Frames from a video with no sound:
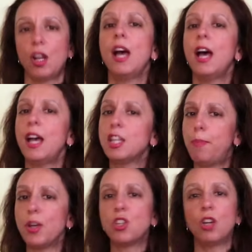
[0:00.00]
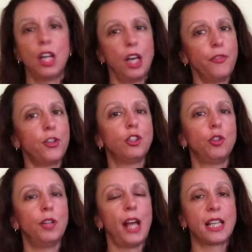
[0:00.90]
especially if you're doing
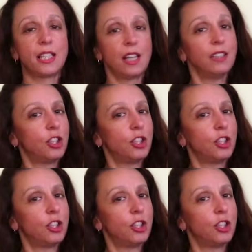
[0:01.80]
extended